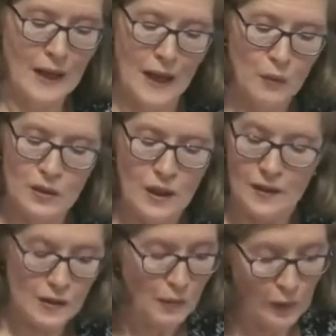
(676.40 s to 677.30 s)
I was
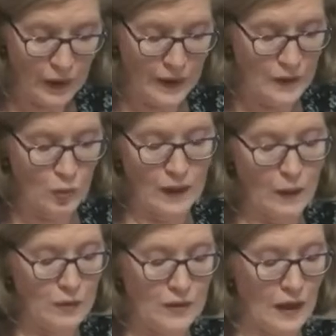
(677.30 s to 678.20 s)
not surprised when
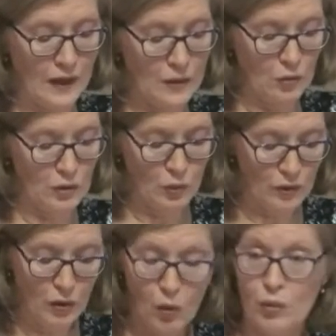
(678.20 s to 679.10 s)
I was diagnosed
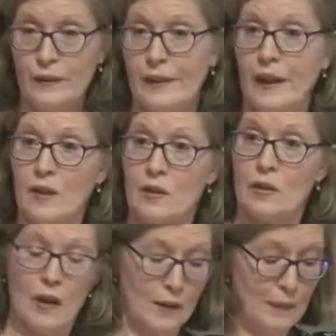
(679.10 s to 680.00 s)
with colon
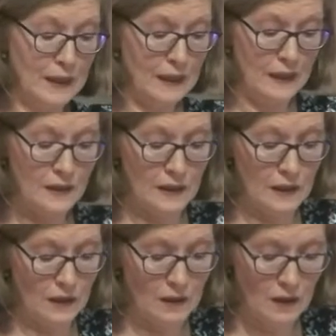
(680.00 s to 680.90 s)
cancer on May
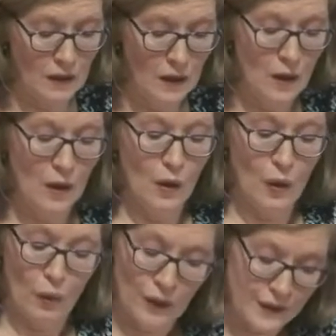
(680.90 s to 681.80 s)
18th.
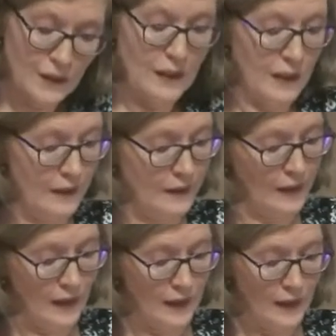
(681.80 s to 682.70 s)
Once again,
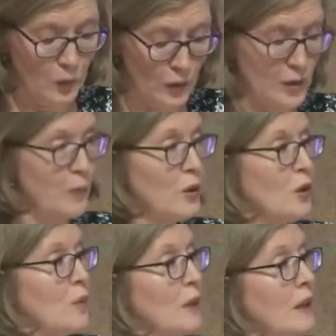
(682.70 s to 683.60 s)
God had whispered
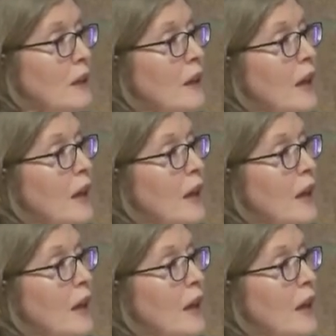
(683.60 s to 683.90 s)
to me